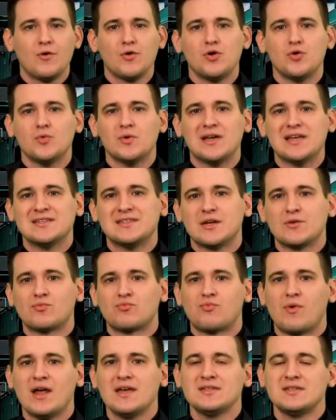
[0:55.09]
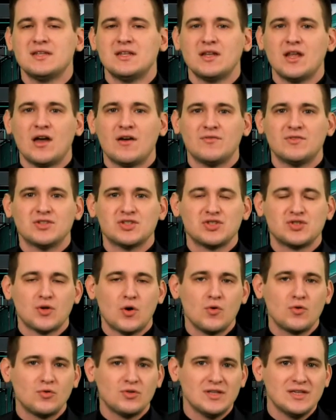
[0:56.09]
who is a resident of the
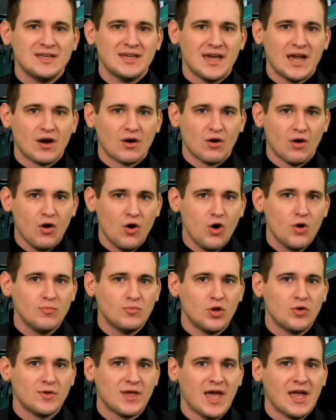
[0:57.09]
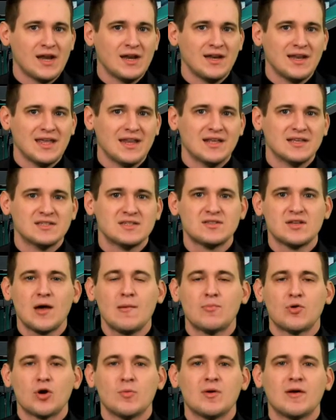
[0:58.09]
Stokely Care Home located in a
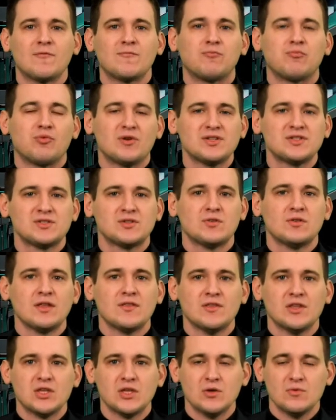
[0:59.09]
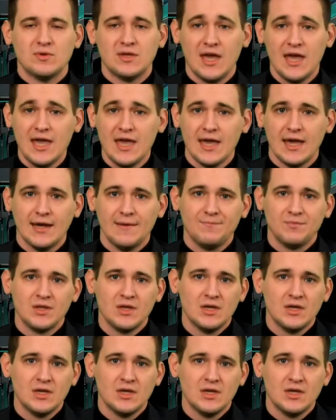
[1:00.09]
suburb of Bristol in the UK.